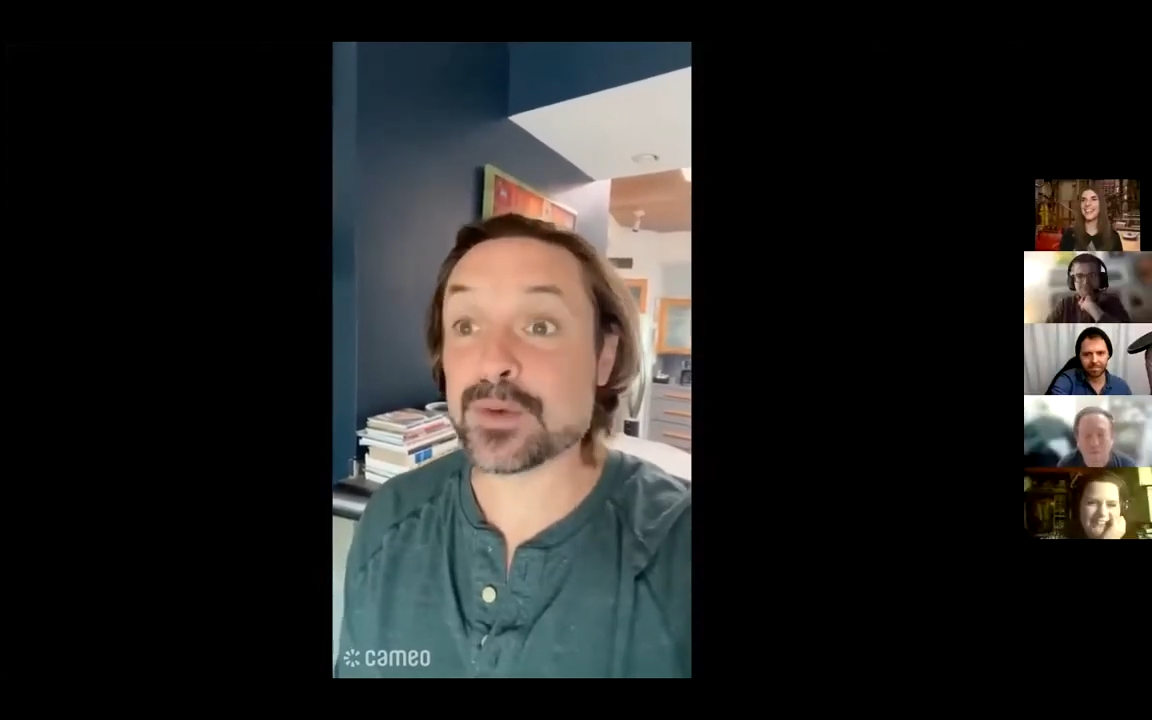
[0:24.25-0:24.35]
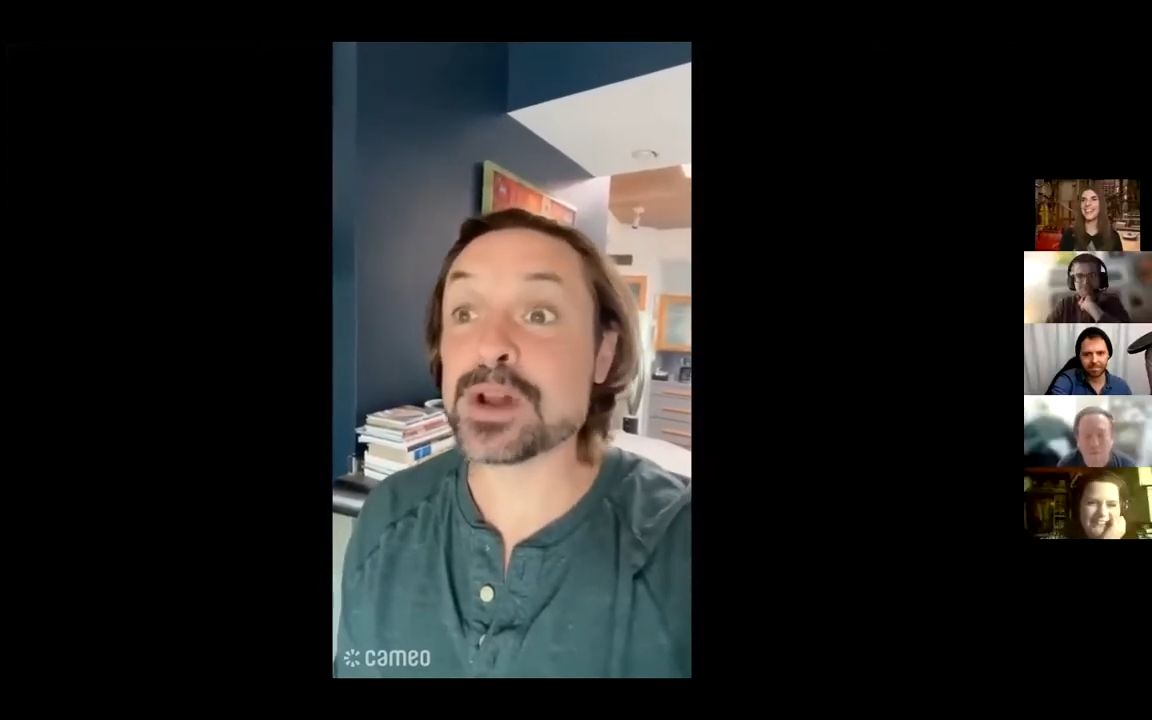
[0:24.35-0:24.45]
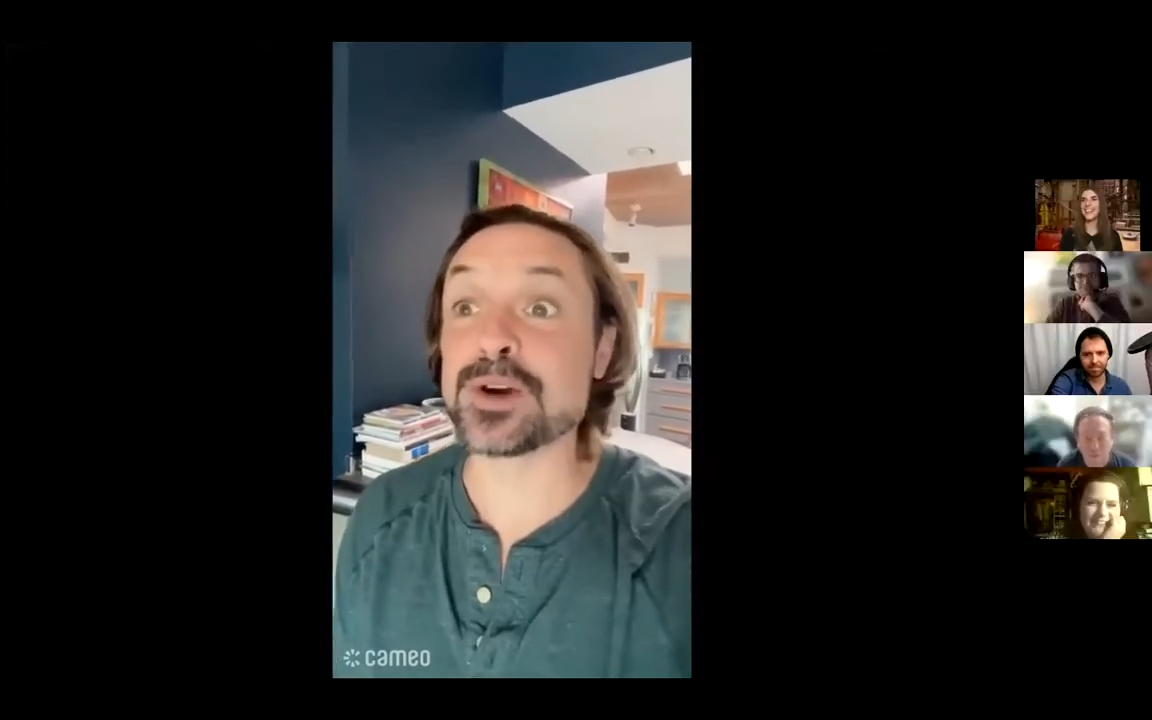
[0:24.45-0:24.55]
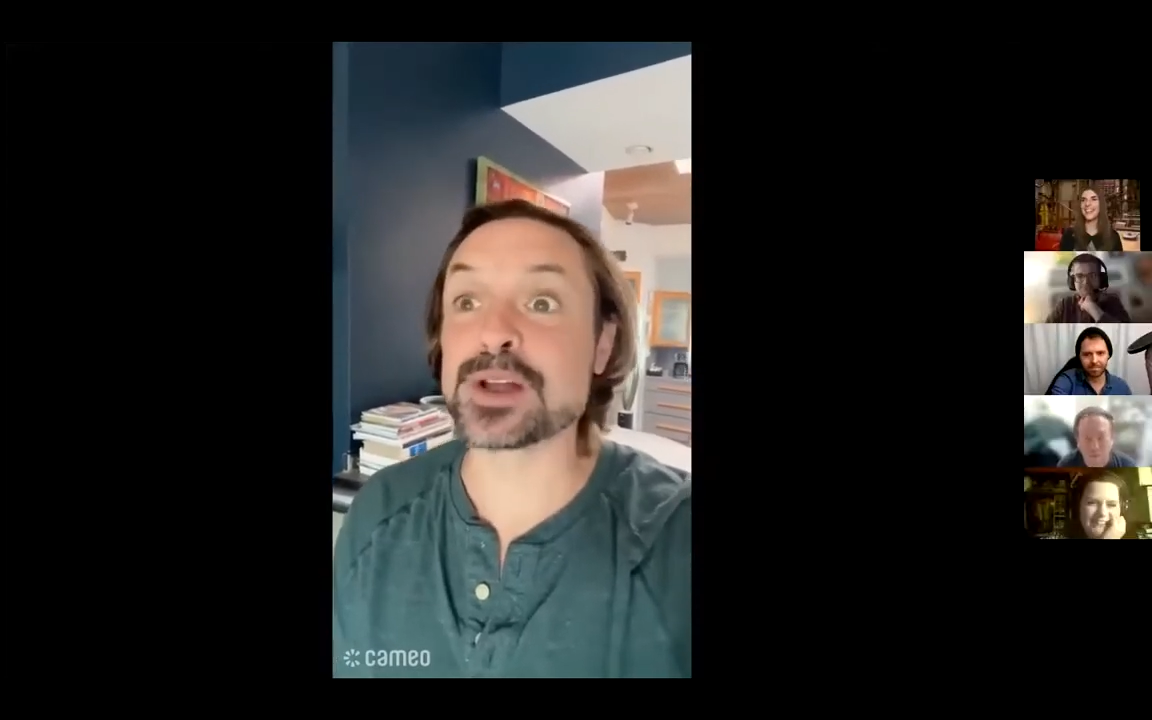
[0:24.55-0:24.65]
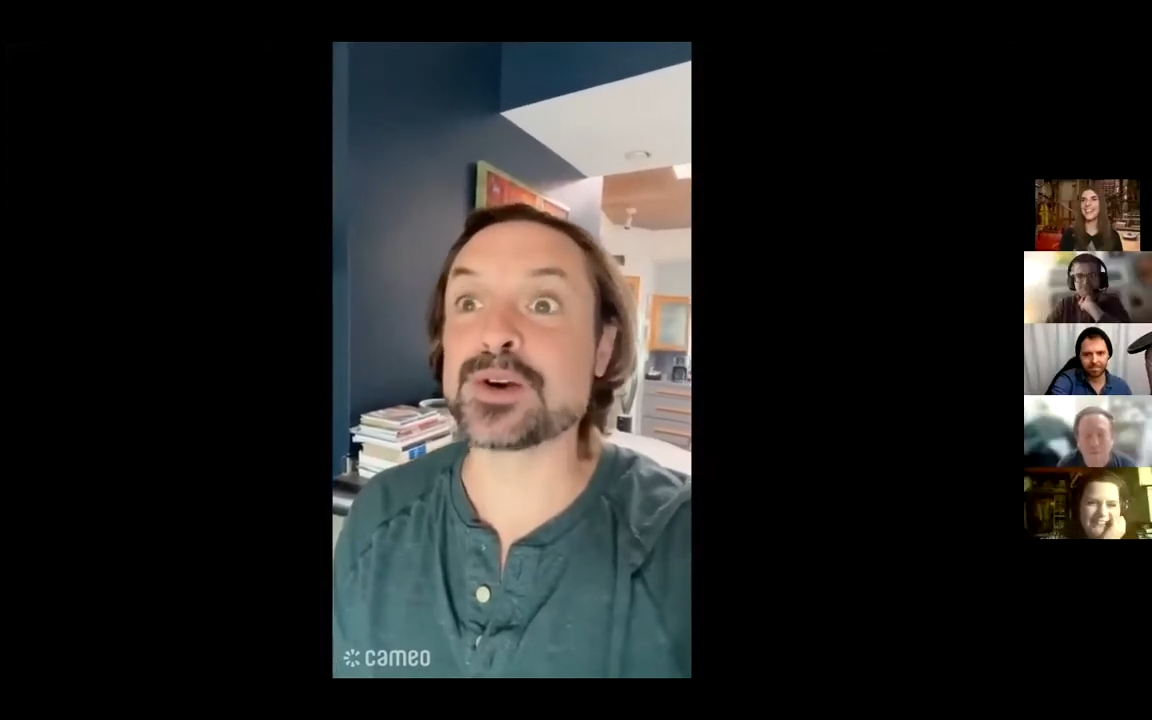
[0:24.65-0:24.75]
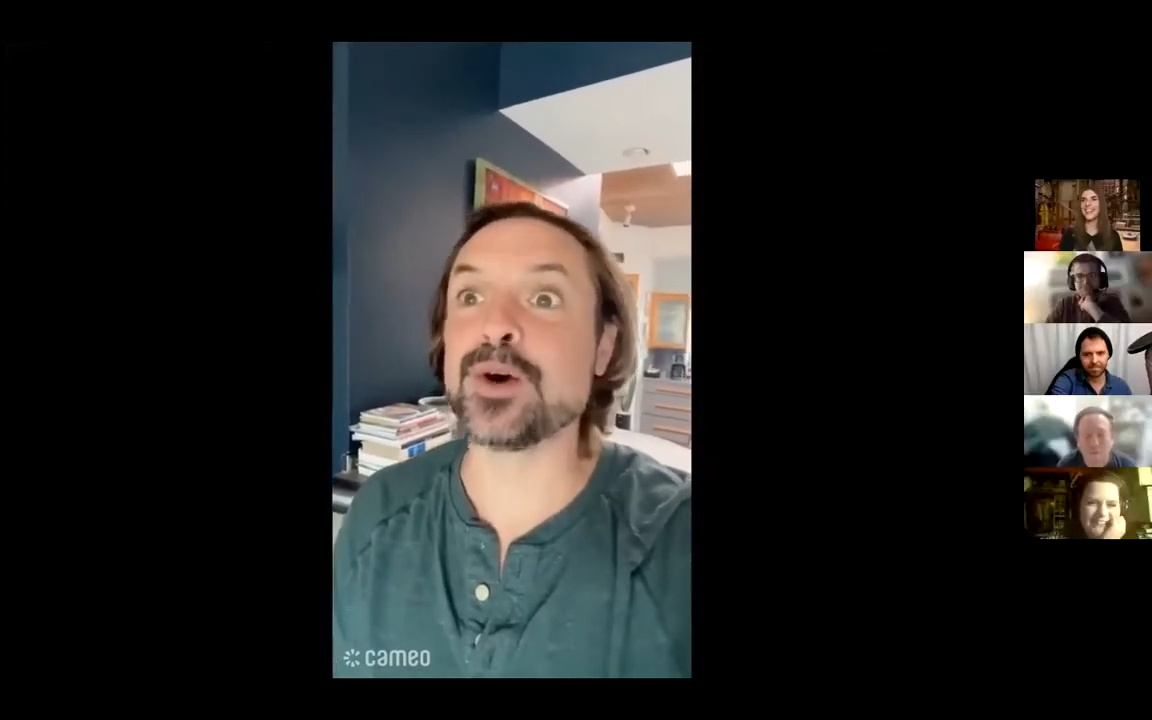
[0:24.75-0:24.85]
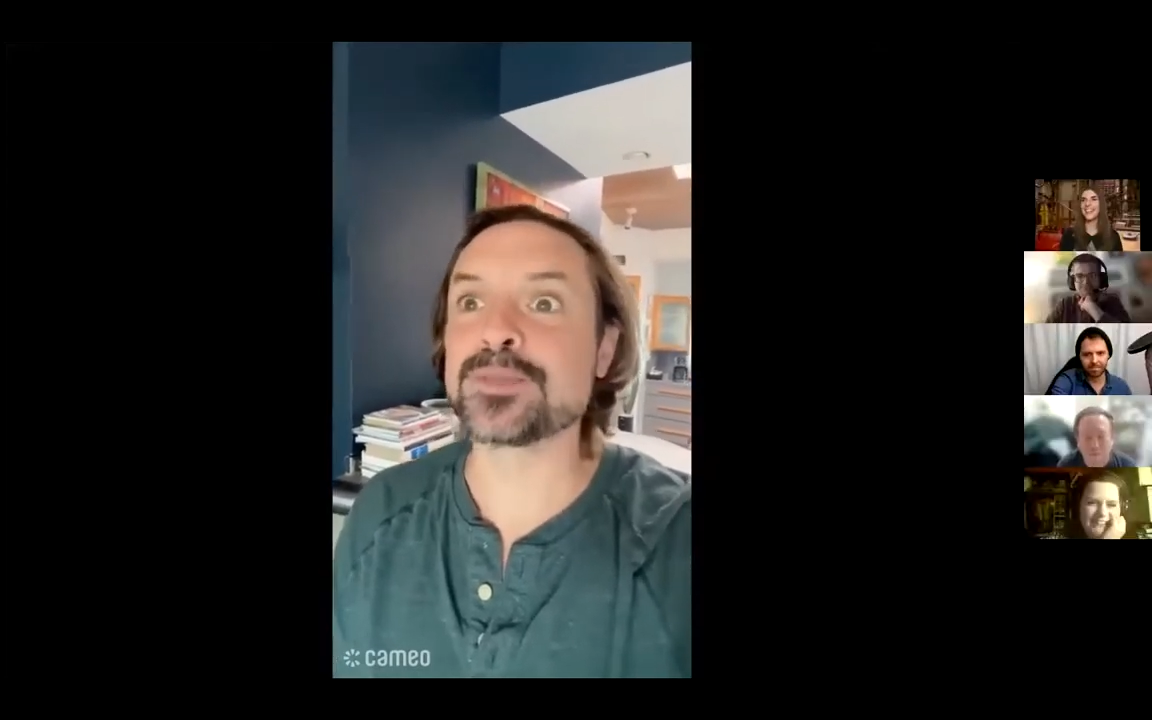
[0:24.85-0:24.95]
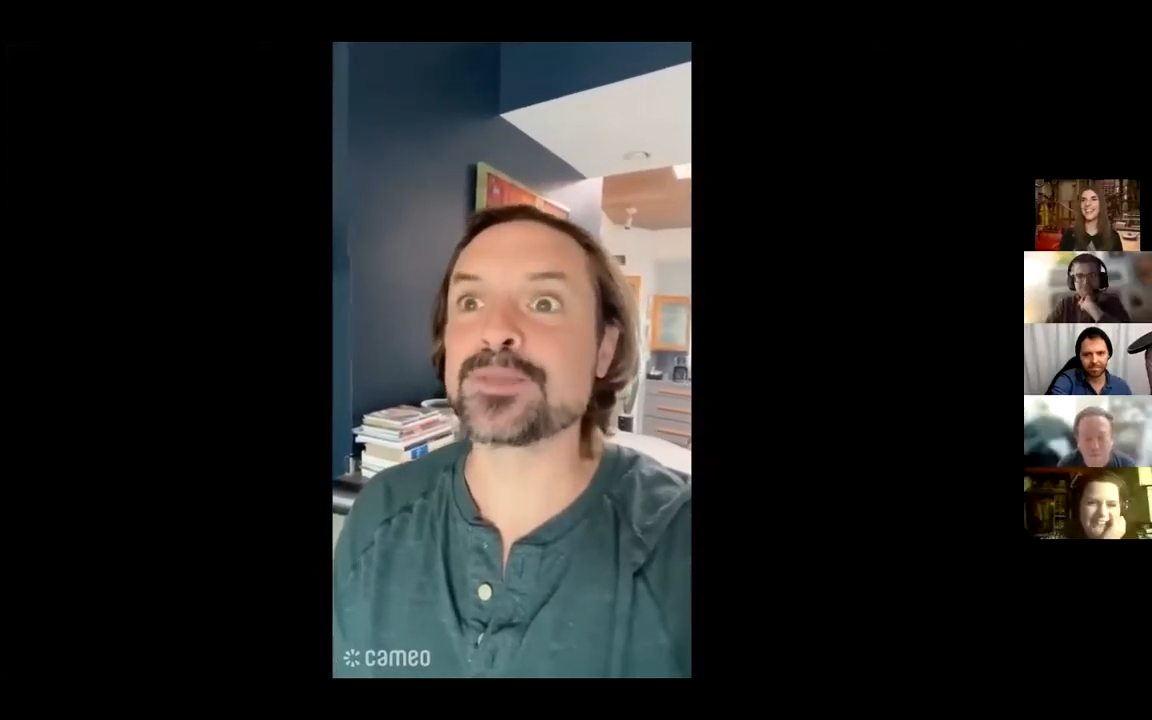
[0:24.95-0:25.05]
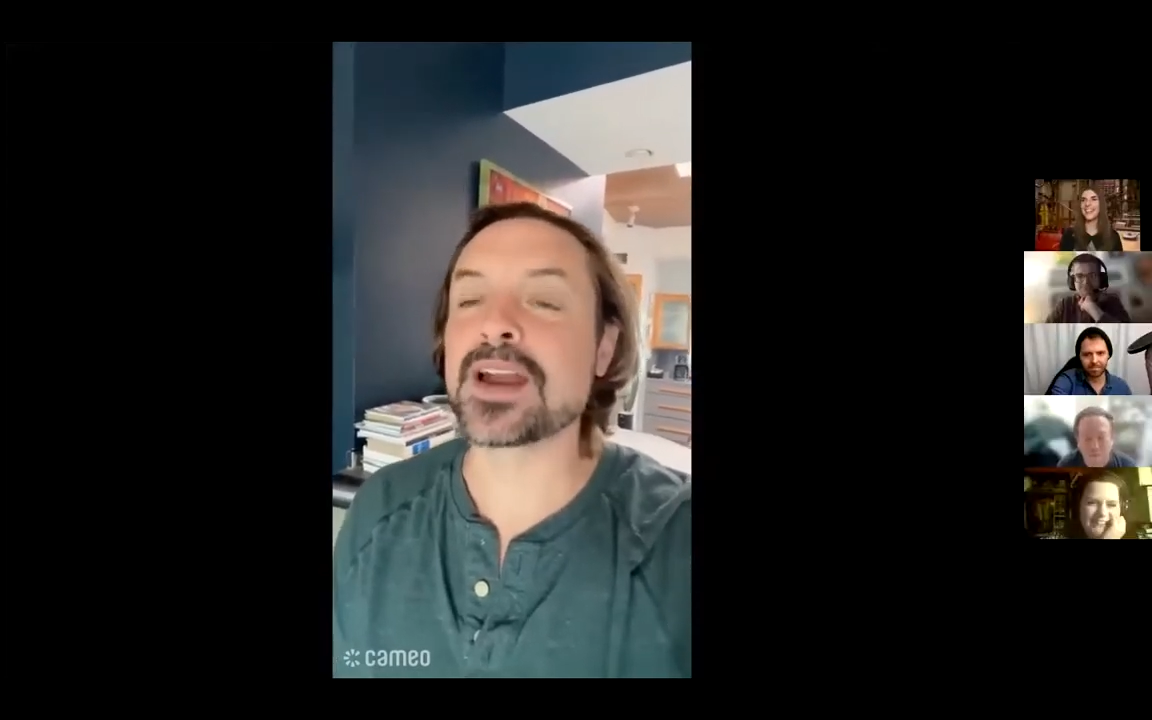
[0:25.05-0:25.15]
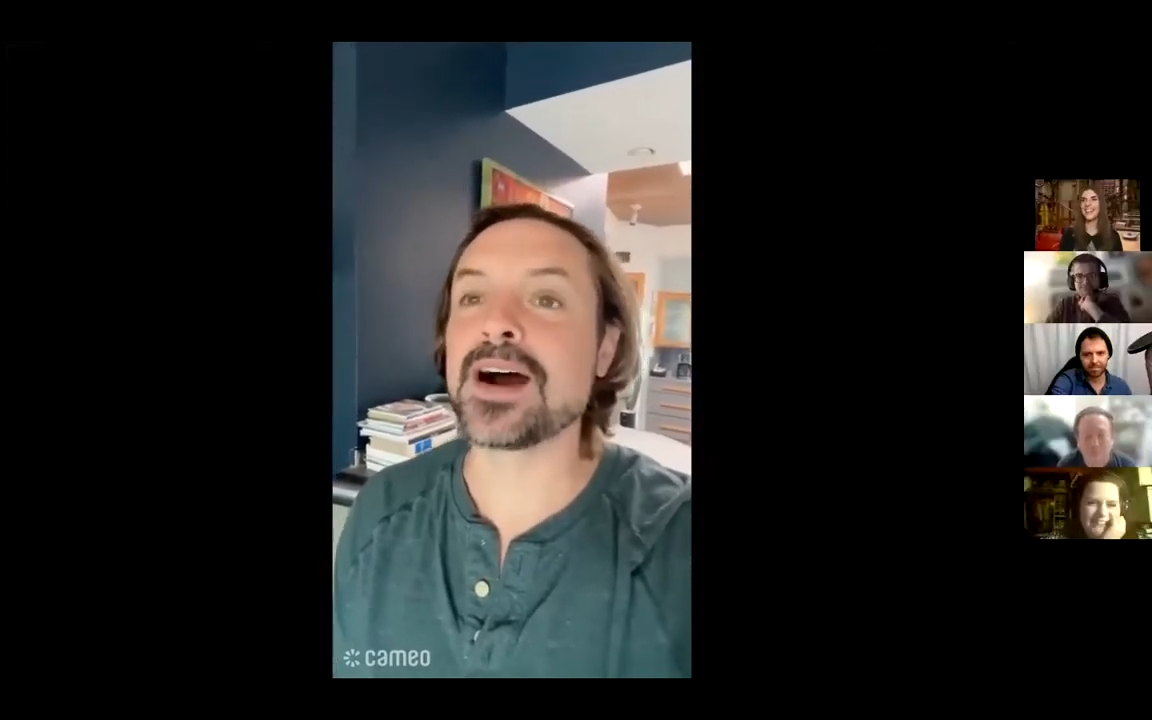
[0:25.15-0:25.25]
Really, really cool.